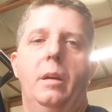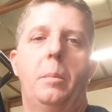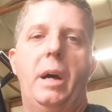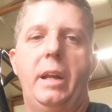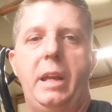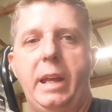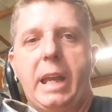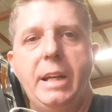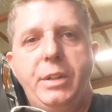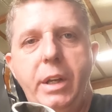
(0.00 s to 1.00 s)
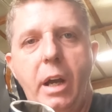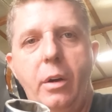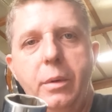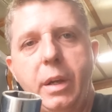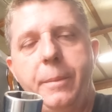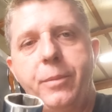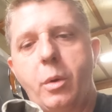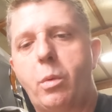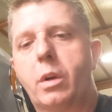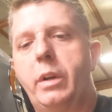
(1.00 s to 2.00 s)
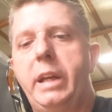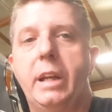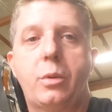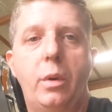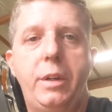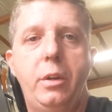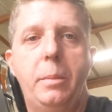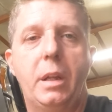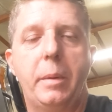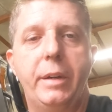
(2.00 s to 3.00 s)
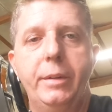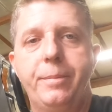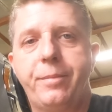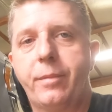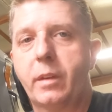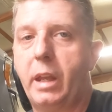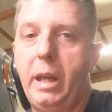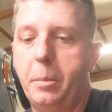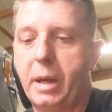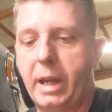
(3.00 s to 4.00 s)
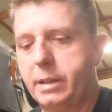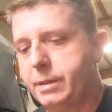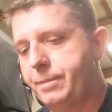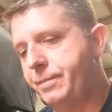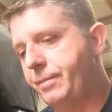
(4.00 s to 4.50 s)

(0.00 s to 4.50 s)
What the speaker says: but in case you don't, we're going to need a 22mm impact.